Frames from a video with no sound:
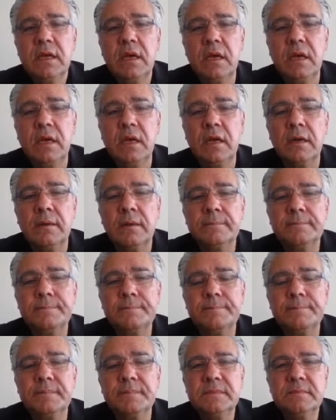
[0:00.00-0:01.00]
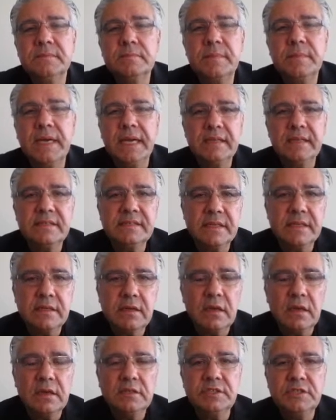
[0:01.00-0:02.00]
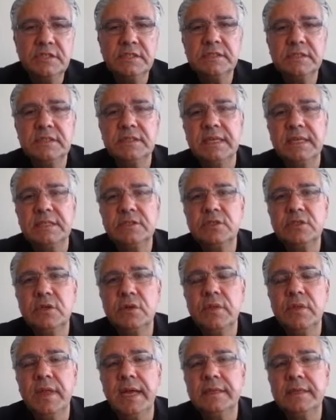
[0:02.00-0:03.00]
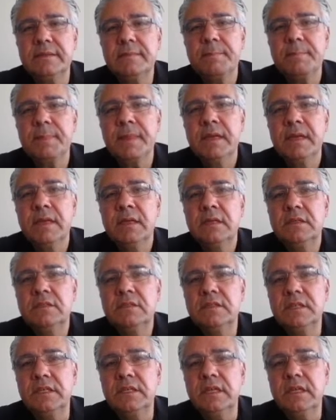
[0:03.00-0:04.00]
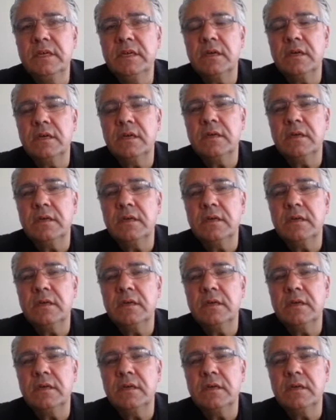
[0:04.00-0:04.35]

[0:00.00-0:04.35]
by psychologists that show that the